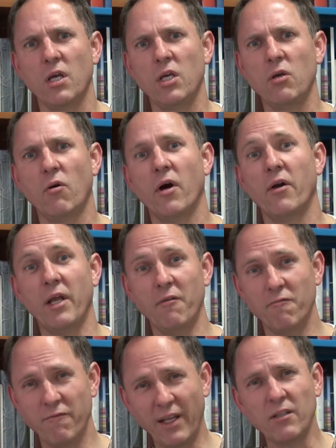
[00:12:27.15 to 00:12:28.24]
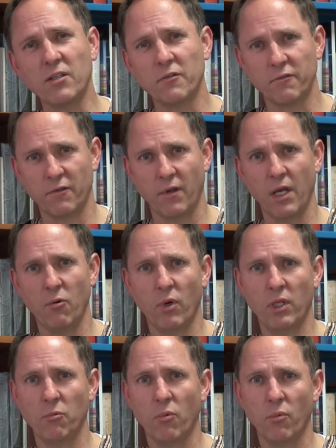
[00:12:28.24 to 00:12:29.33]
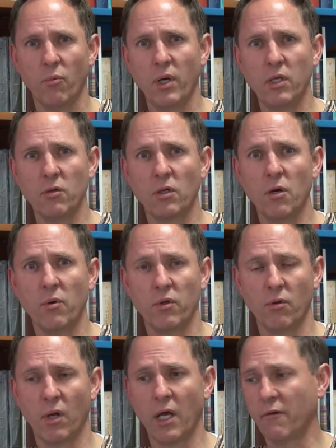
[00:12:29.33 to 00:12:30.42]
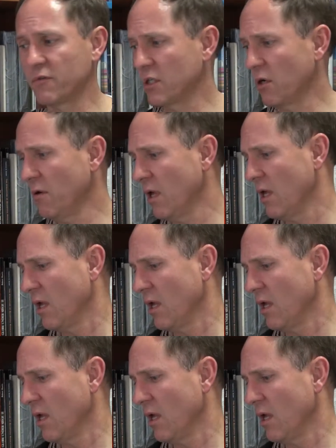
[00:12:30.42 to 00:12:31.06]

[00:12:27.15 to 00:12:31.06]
You are inventive in where you go with your life. So